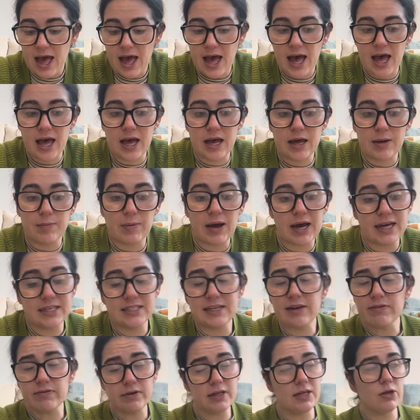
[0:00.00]
I
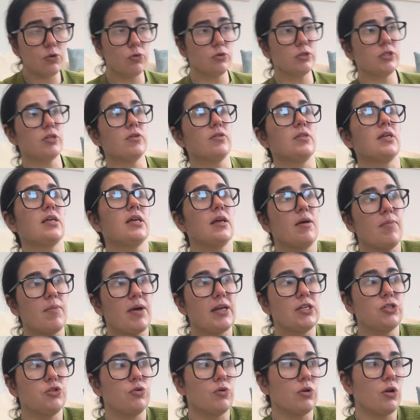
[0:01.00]
definitely also think it
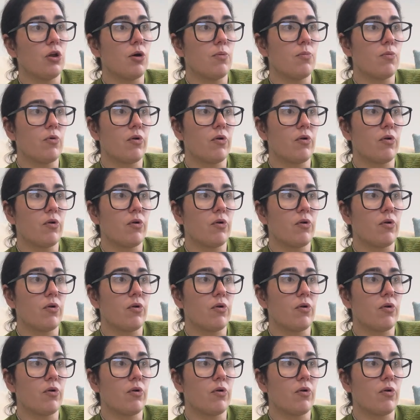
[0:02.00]
makes you a lot